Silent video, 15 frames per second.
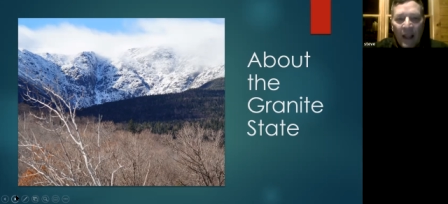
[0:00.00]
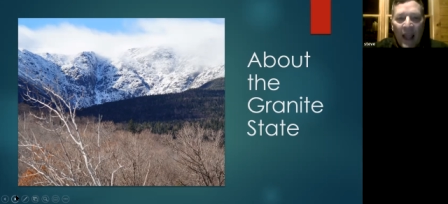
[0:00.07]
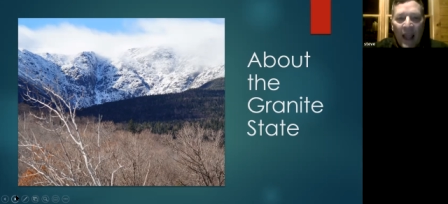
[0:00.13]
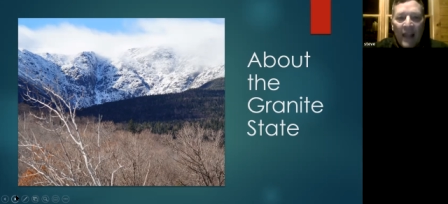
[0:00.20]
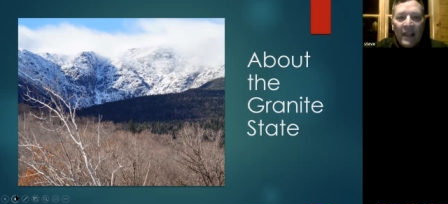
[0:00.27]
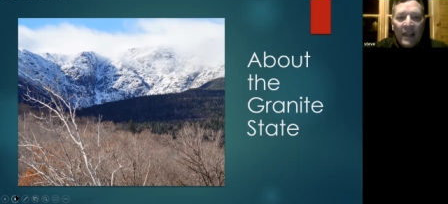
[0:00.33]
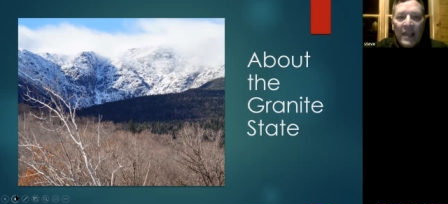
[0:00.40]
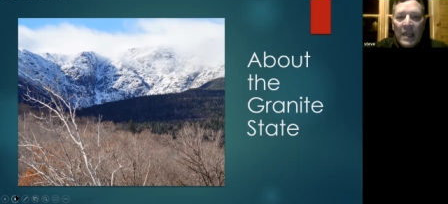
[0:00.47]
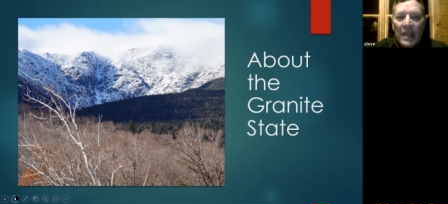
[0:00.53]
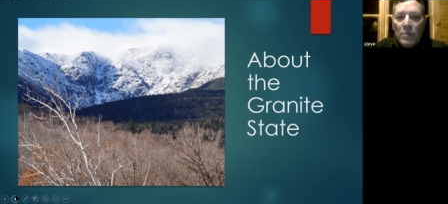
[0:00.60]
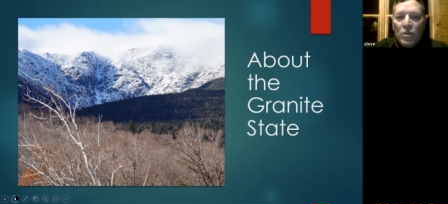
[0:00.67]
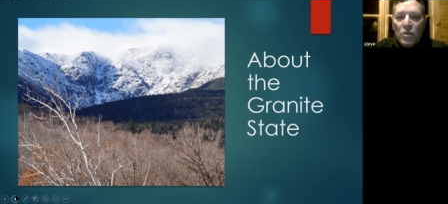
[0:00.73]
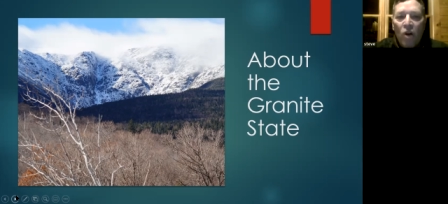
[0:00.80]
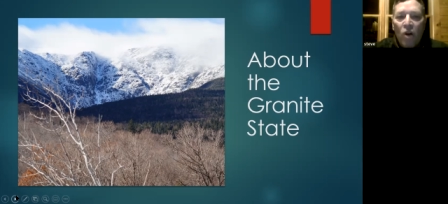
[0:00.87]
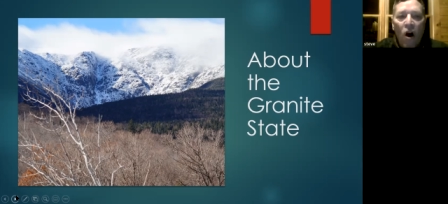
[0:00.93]
and
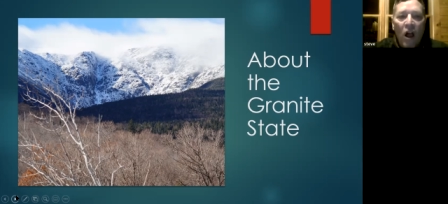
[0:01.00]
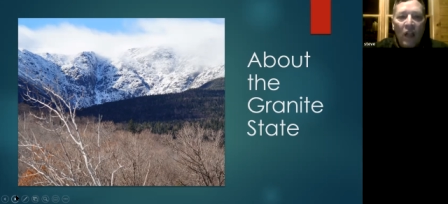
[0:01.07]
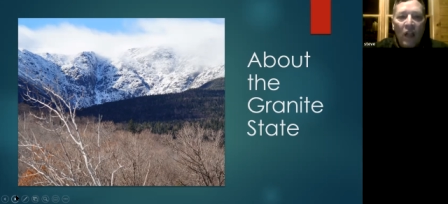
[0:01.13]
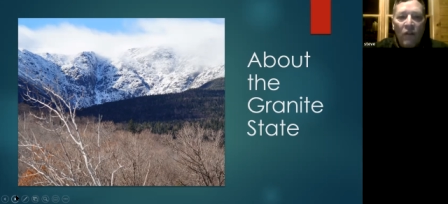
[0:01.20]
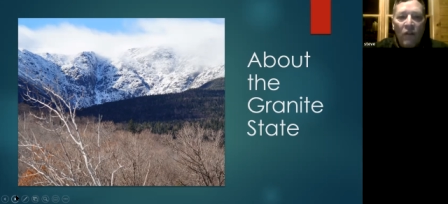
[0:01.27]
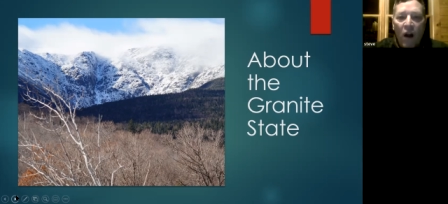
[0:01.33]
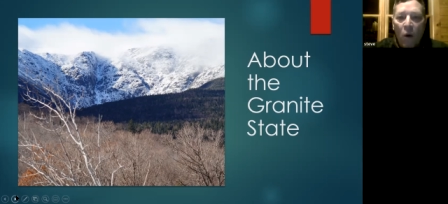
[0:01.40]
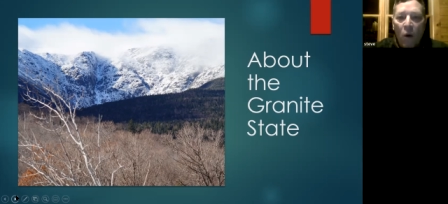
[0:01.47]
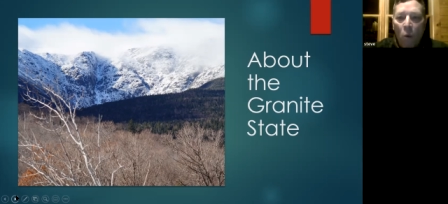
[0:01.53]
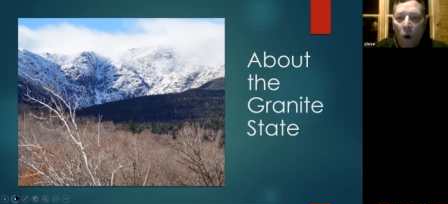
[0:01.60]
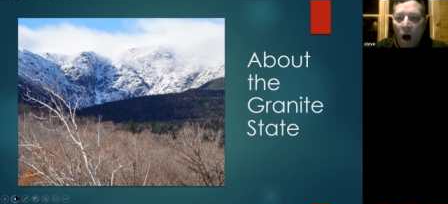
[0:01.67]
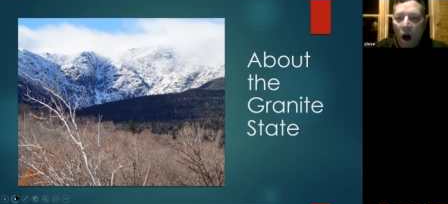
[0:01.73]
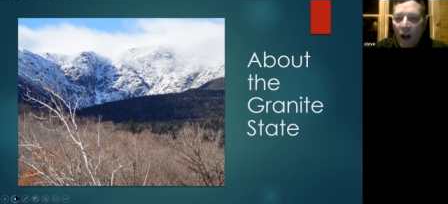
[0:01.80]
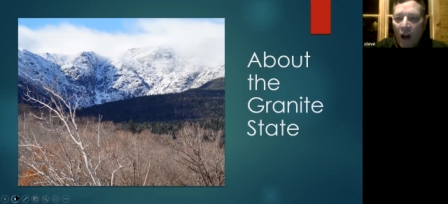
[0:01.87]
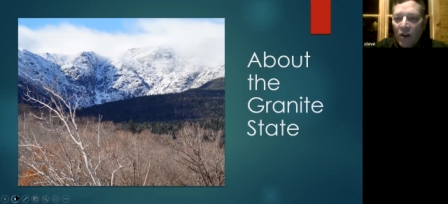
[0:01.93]
keeps all of our
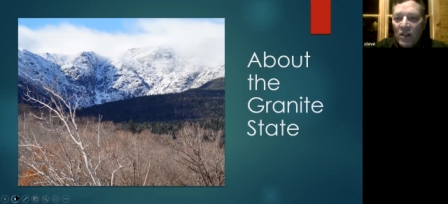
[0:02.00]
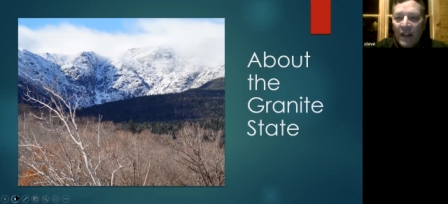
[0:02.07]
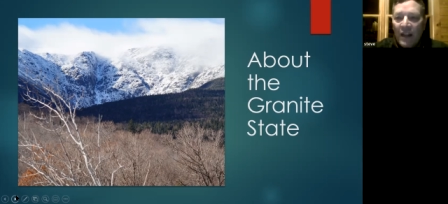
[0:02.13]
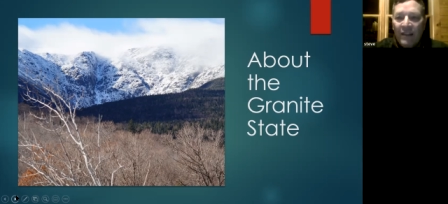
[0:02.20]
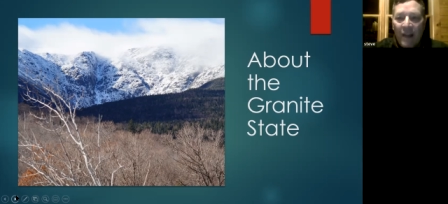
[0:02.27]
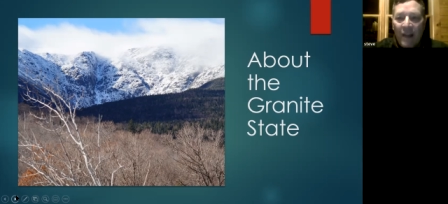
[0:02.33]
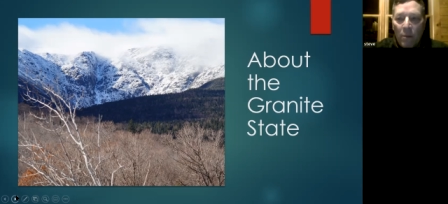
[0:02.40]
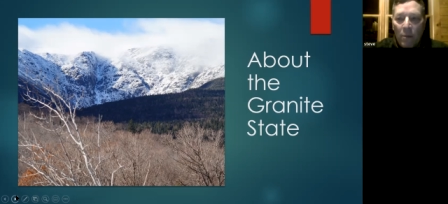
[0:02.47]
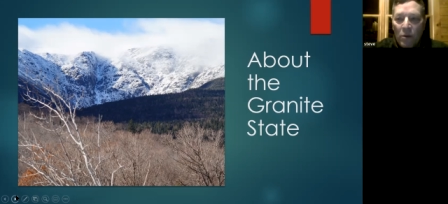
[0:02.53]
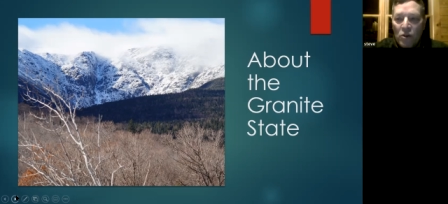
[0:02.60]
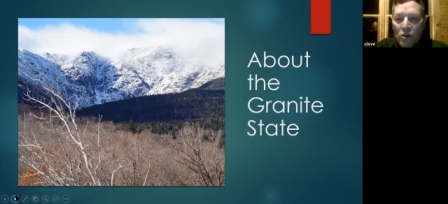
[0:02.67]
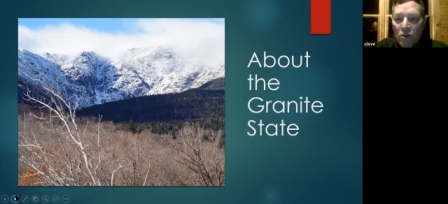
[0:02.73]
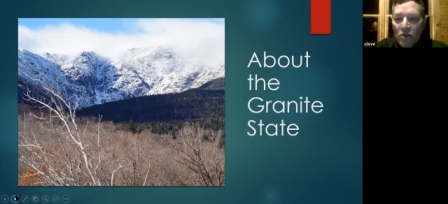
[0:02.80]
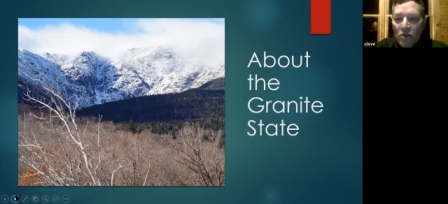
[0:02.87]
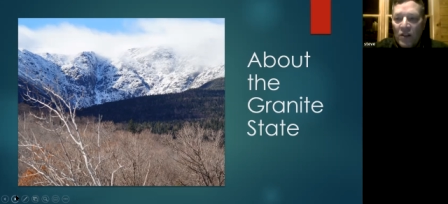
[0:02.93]
waters at
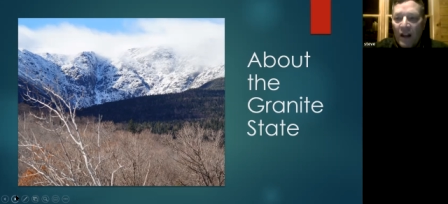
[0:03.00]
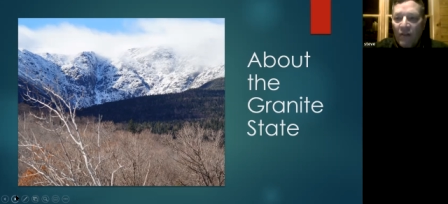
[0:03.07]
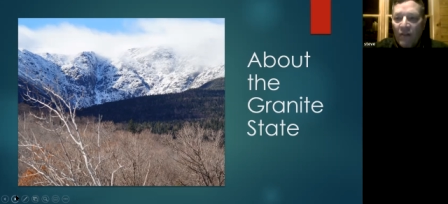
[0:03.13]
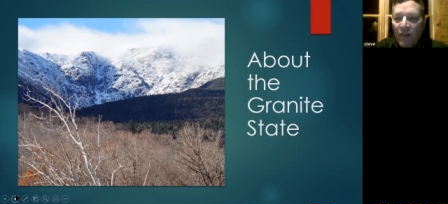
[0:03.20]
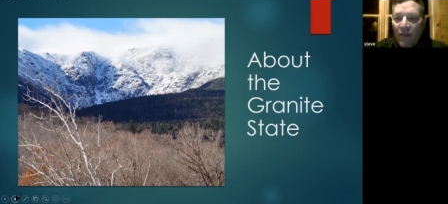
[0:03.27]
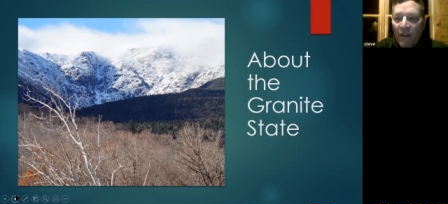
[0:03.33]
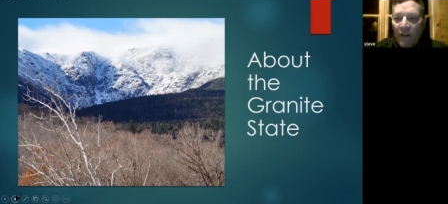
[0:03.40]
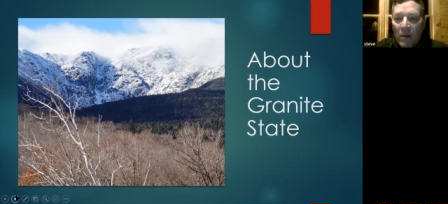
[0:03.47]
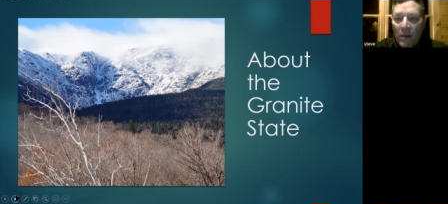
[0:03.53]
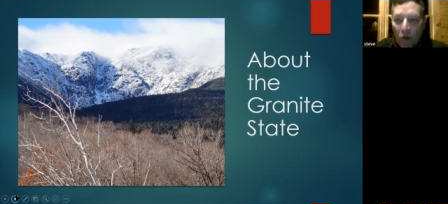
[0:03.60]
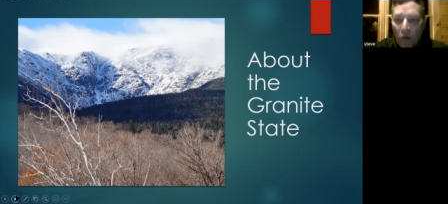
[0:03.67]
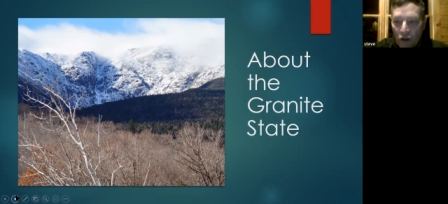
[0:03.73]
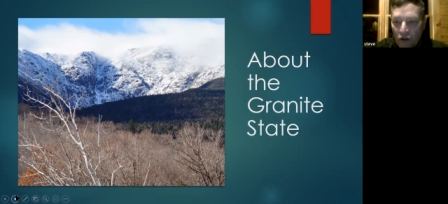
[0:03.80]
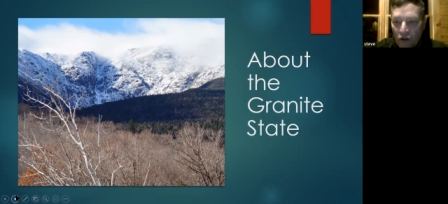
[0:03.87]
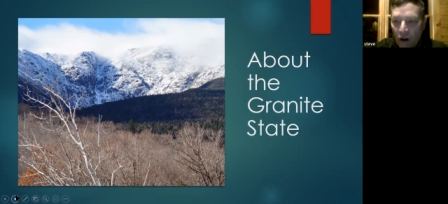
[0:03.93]
temperatures that are very
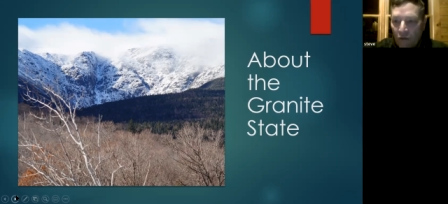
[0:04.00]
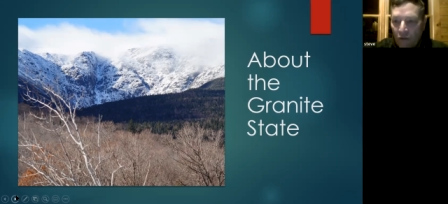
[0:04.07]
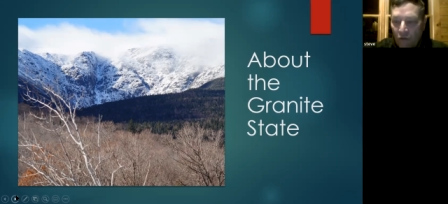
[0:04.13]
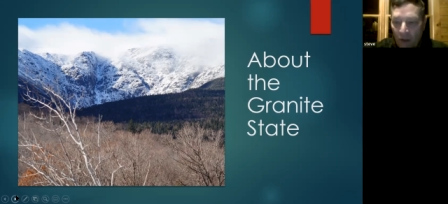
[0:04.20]
brook trout